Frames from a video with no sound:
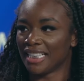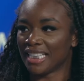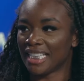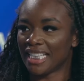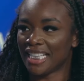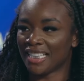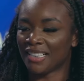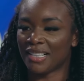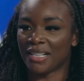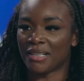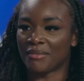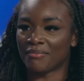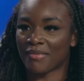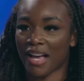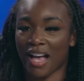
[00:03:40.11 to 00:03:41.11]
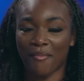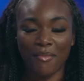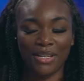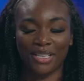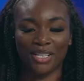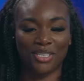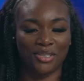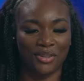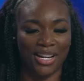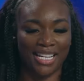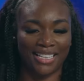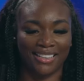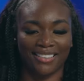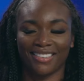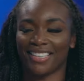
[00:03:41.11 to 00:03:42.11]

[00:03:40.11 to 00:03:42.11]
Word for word: And um, I've been enjoying it.